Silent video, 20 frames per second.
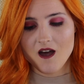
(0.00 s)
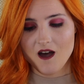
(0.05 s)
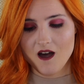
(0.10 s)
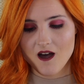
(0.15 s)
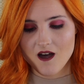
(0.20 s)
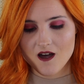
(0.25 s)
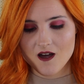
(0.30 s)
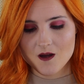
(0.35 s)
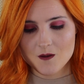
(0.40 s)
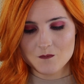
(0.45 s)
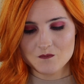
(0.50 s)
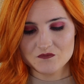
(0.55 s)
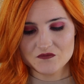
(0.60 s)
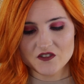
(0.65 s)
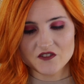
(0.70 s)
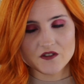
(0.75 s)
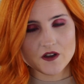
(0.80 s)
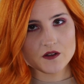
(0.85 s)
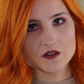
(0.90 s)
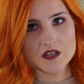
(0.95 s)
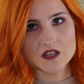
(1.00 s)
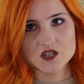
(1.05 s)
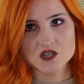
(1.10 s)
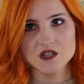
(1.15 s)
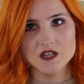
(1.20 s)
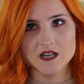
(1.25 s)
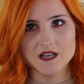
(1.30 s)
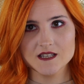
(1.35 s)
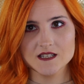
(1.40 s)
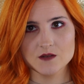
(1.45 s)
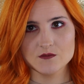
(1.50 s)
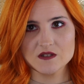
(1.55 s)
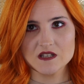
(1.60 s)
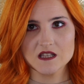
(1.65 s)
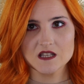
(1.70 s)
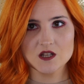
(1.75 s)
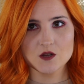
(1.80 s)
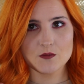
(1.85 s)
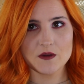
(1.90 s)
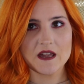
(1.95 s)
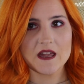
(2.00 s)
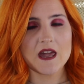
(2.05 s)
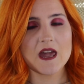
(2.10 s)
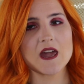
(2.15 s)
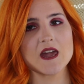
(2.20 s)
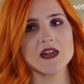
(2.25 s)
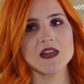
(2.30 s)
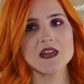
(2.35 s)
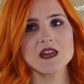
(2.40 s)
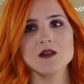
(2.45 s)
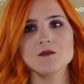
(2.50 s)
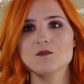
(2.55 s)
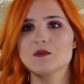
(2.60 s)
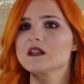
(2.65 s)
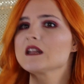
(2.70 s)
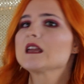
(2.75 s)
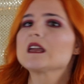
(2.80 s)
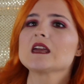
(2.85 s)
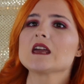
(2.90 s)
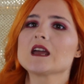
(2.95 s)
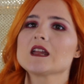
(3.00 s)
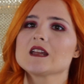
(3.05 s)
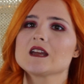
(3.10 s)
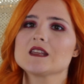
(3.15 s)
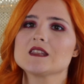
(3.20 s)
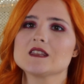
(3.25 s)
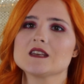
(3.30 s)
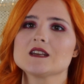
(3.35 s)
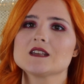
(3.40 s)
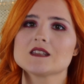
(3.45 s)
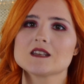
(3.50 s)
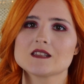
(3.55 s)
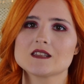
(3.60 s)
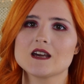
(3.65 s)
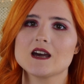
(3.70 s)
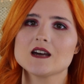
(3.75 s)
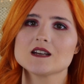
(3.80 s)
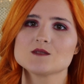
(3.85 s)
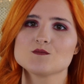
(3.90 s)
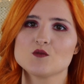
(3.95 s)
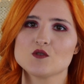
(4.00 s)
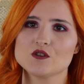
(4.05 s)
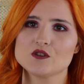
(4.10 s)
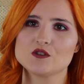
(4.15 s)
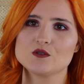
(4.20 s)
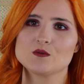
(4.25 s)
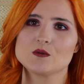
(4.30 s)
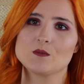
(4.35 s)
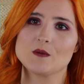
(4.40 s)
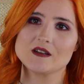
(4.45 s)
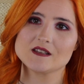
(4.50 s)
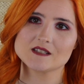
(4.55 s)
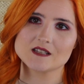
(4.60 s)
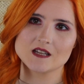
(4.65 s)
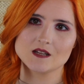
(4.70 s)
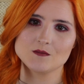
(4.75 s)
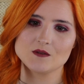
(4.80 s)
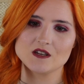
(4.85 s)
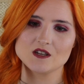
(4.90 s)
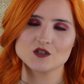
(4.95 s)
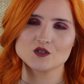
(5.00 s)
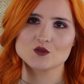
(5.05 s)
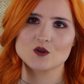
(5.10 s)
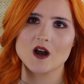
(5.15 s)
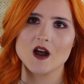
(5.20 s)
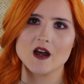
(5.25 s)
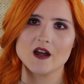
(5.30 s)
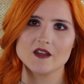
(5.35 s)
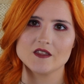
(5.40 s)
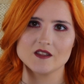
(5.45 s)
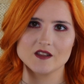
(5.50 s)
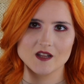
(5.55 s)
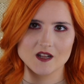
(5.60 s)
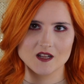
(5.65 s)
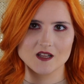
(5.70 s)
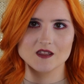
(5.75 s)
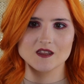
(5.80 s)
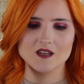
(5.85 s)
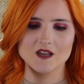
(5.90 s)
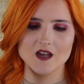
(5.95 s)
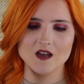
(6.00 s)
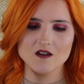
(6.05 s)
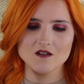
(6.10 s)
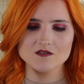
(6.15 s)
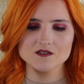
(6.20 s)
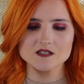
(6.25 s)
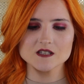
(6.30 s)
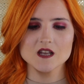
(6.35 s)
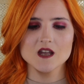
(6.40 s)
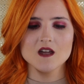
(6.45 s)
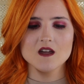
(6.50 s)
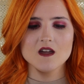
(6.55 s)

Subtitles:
The foundation, like I said, was a little bit cakey, but again, I think that has more to do with my skin being dry than anything else.